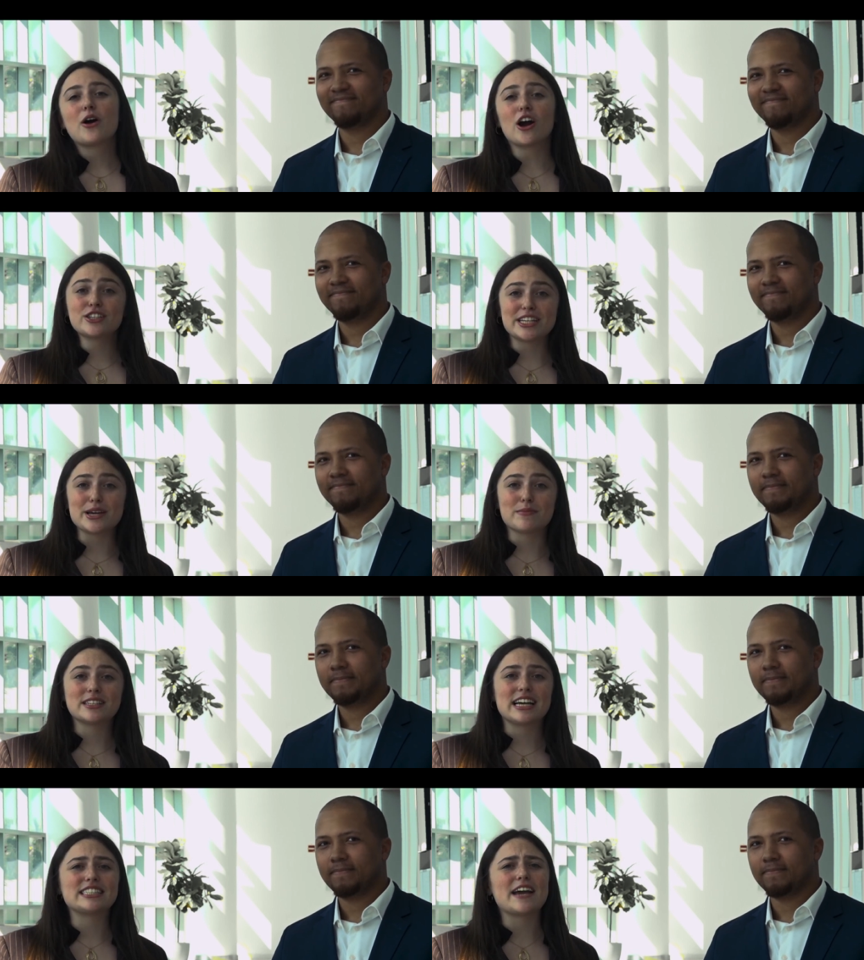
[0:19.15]
Speaker 1: Our team
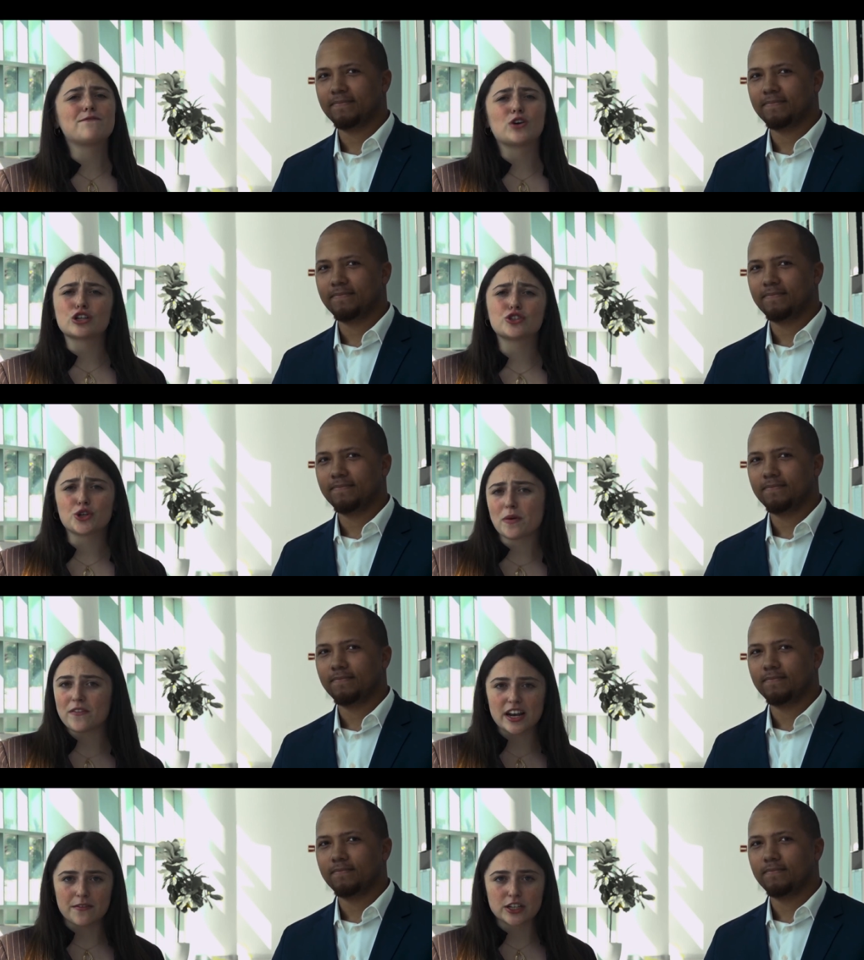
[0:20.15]
is a diverse group of
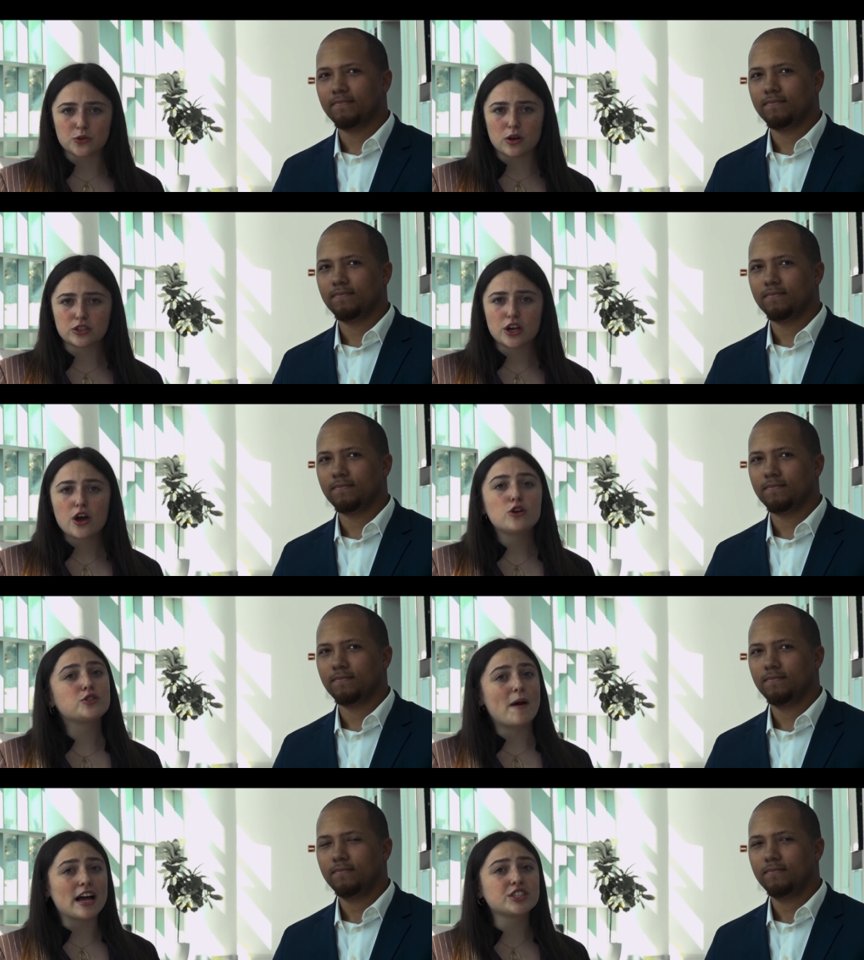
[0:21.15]
individuals whose
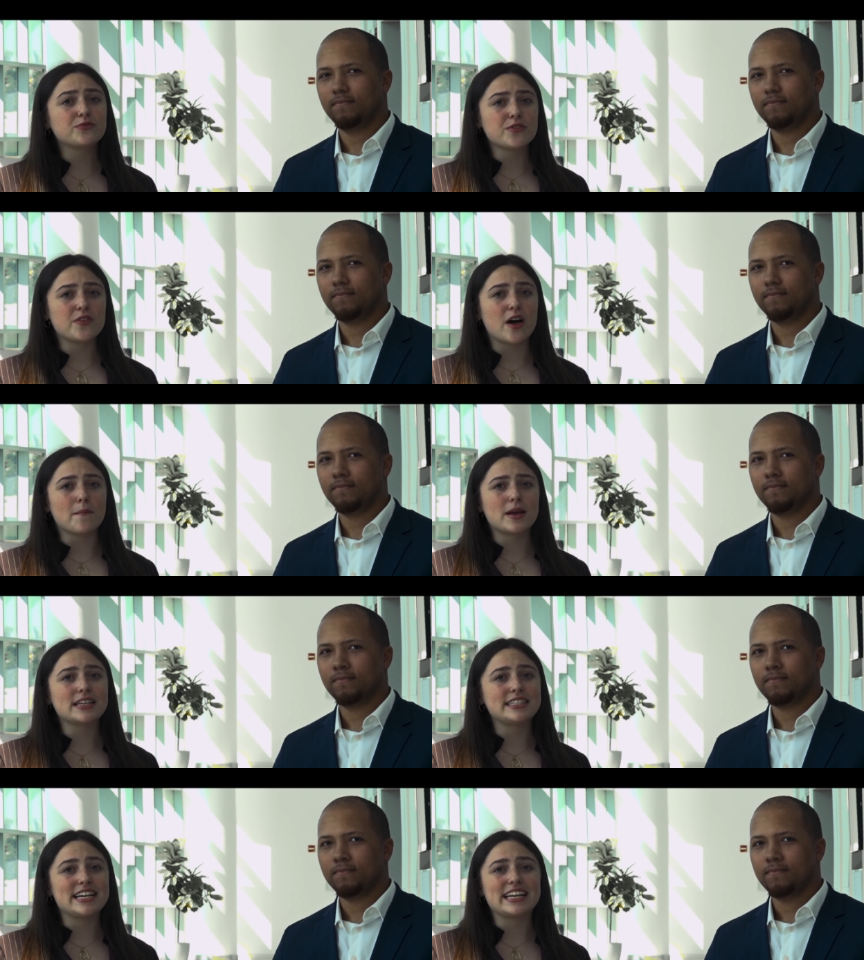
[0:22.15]
passion for film
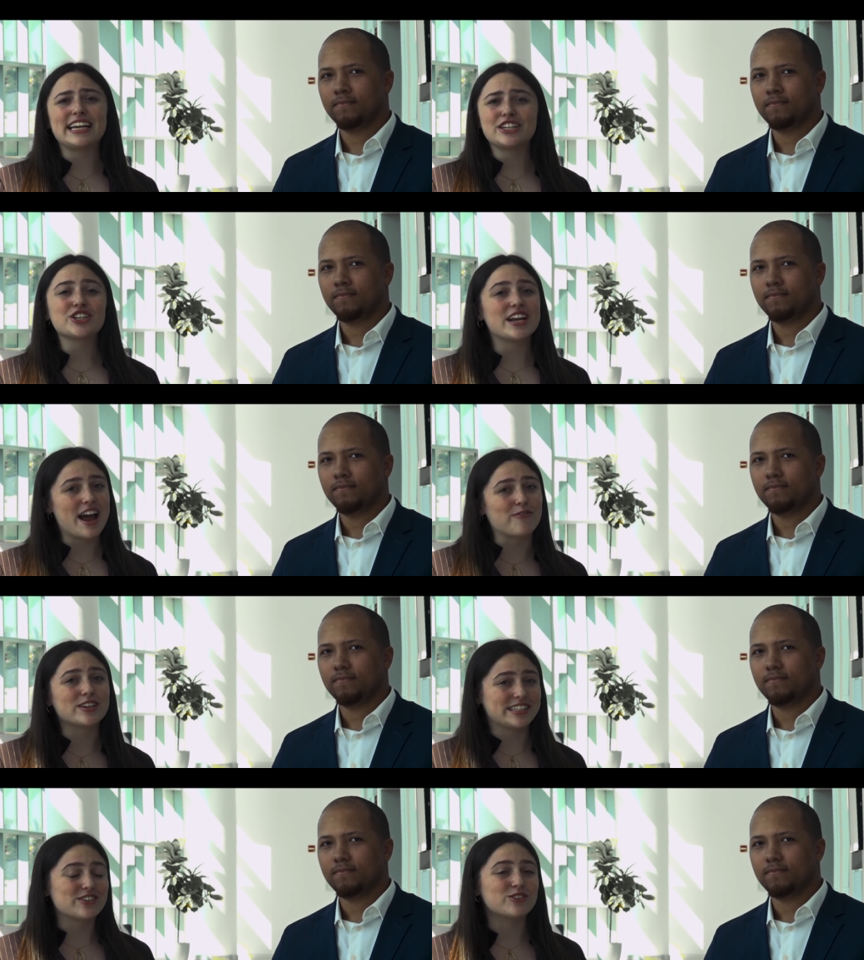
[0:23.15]
is seen each and every
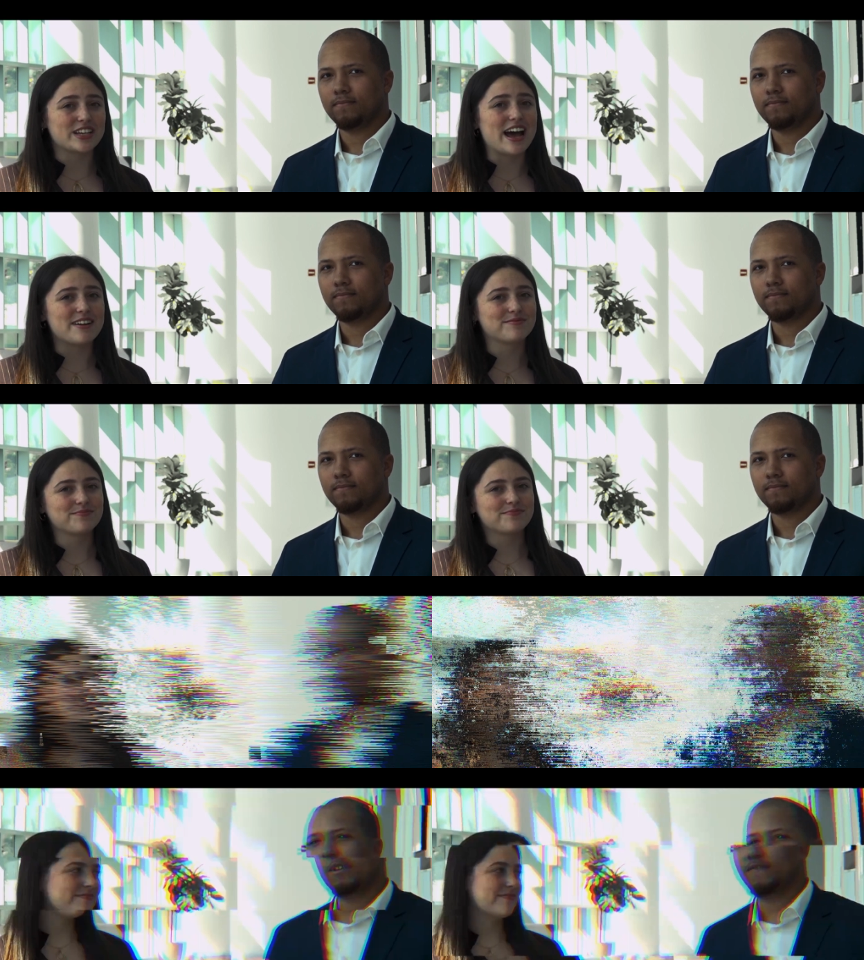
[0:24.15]
single day.
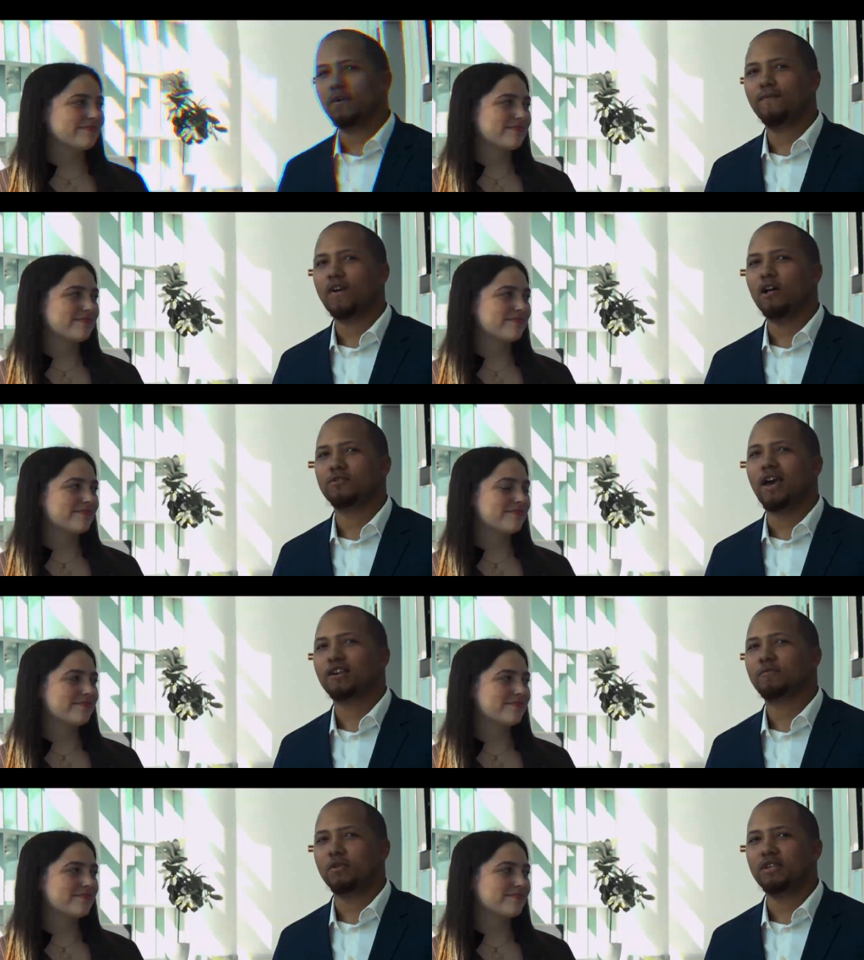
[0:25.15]
Speaker 2: This film follows
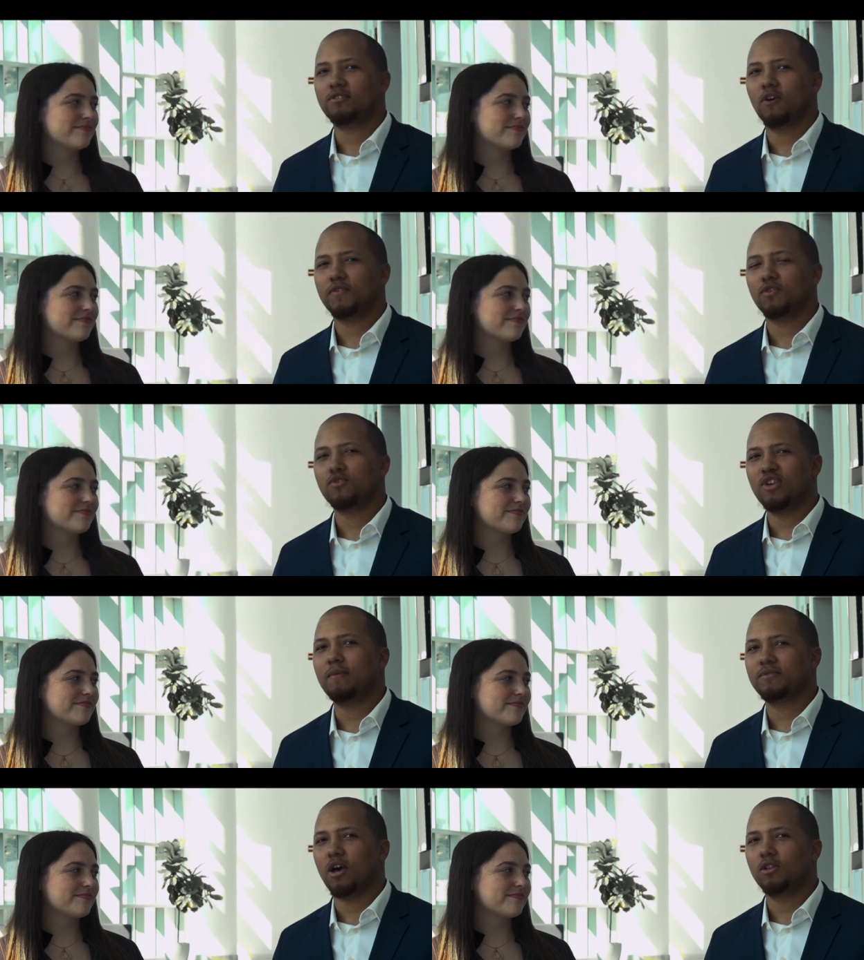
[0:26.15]
ex-police officer
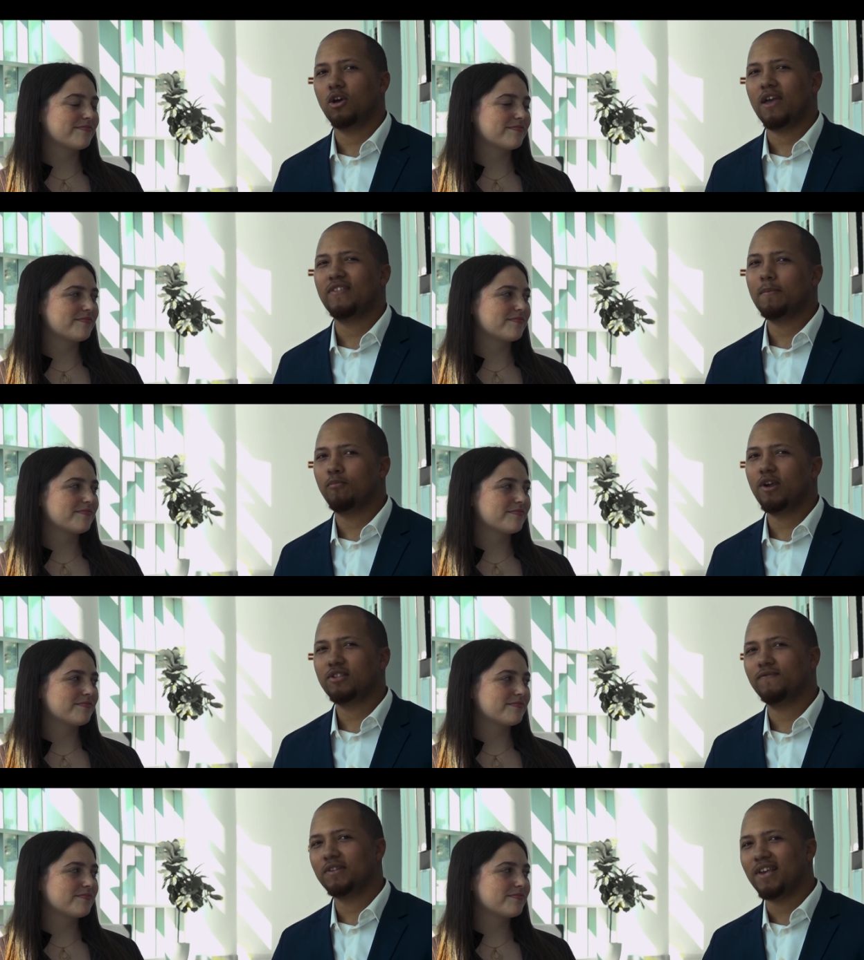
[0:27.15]
James Outlaw and the
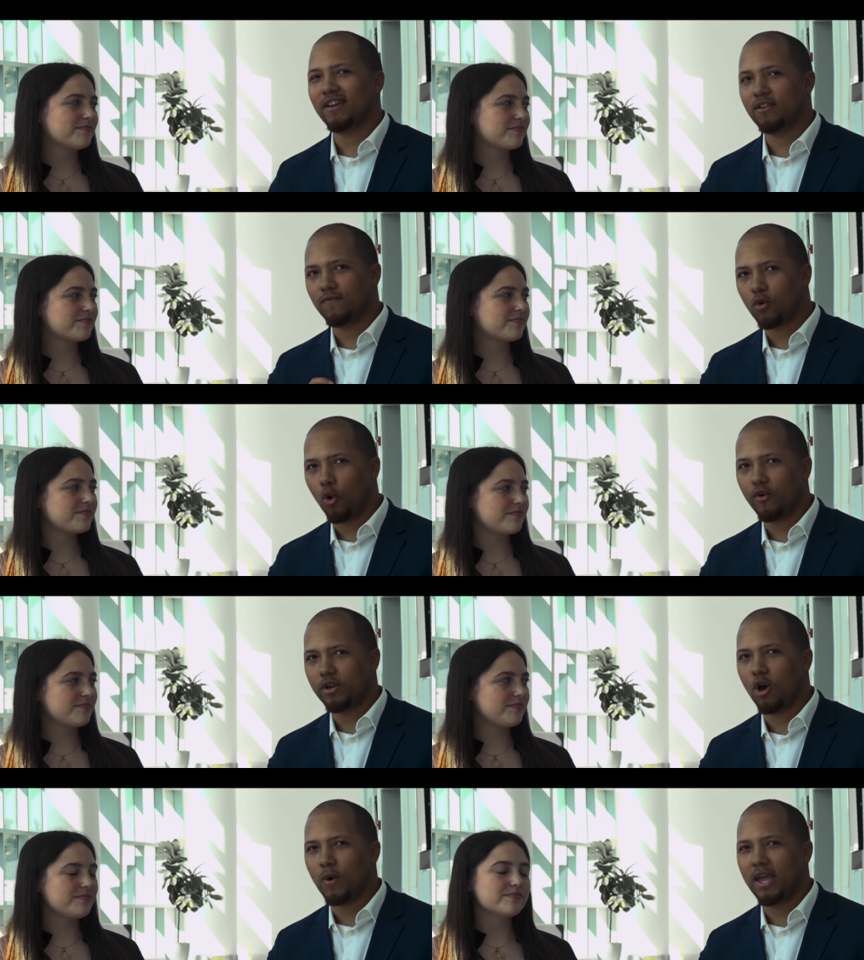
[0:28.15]
abrasive detective Corey
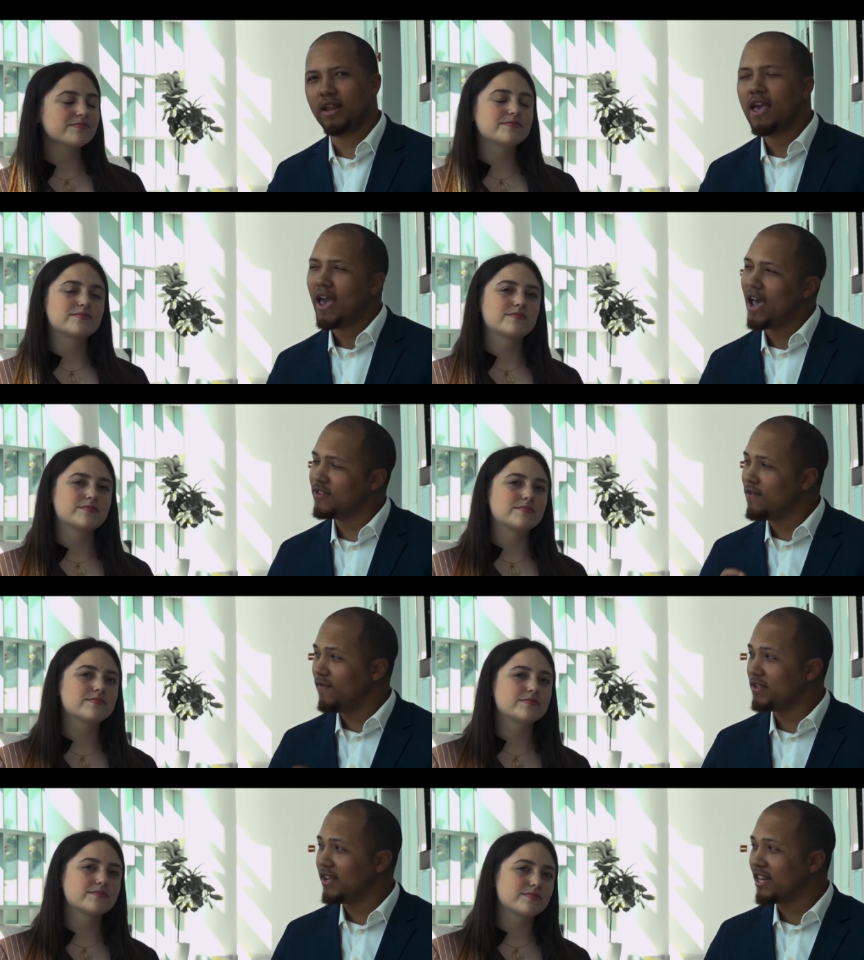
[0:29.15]
Cohen as they
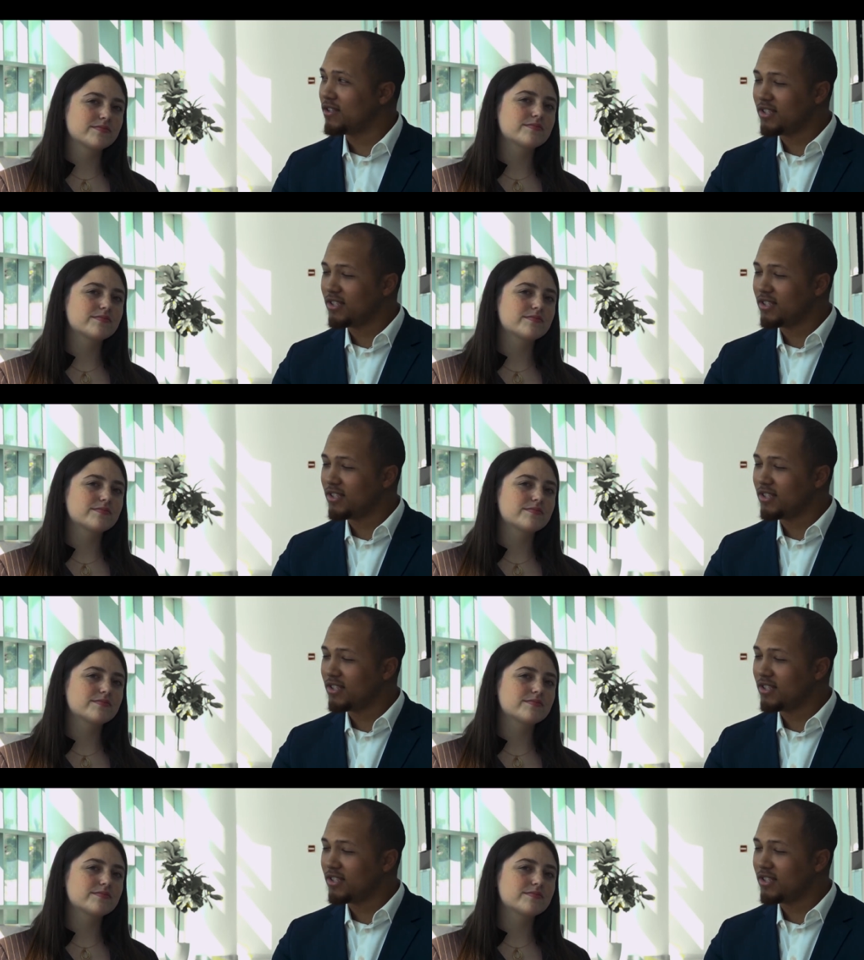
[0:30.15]
investigate a